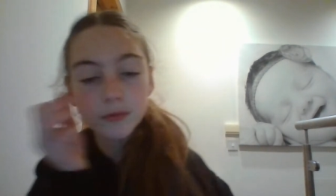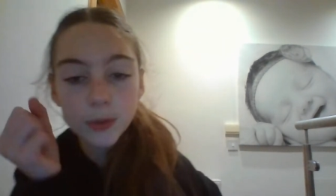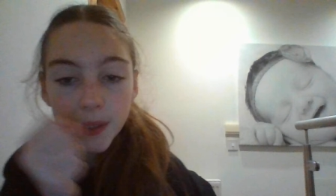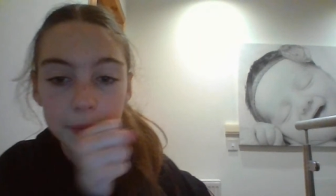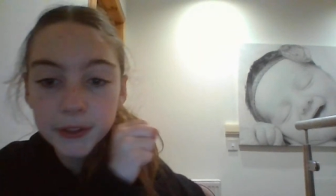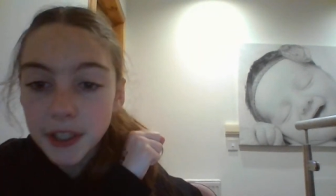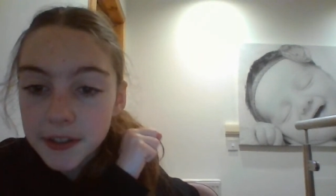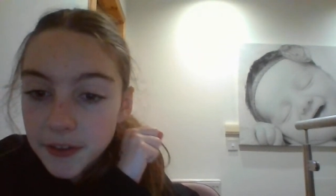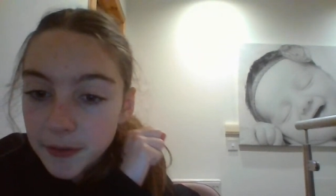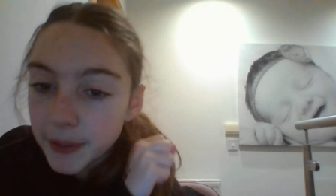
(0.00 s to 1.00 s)
20 more
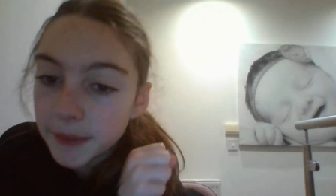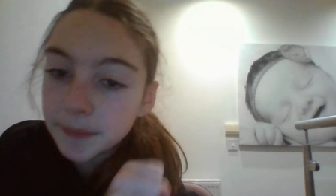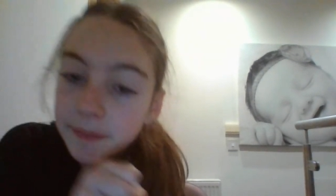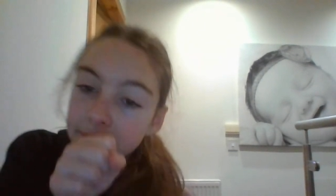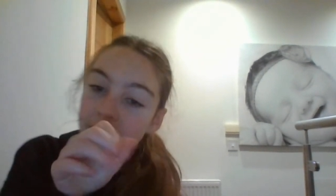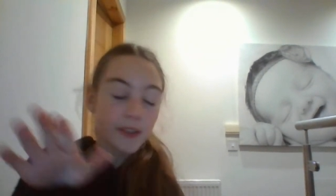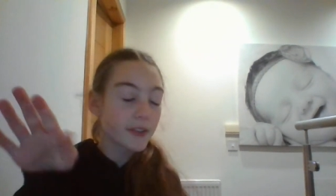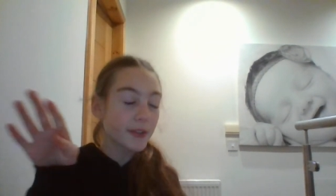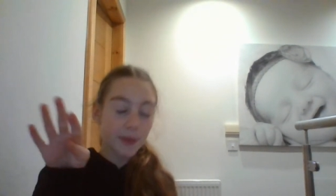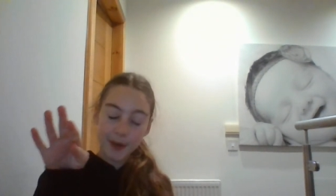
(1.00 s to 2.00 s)
seconds of me.
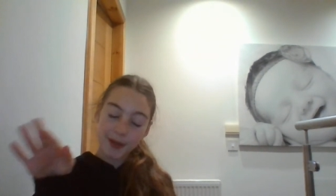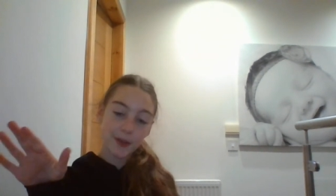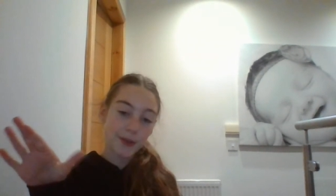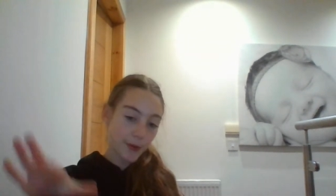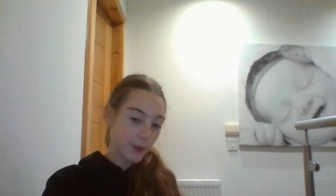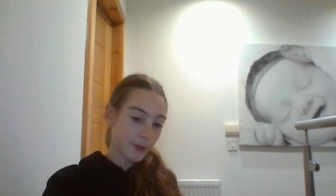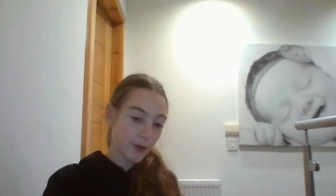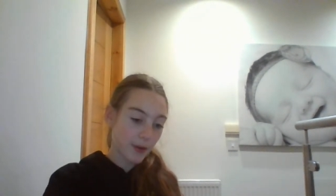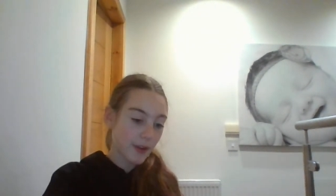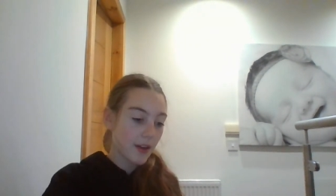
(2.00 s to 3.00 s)
Just 20, you can hold
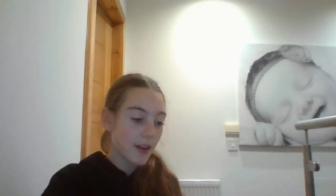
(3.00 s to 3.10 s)
on.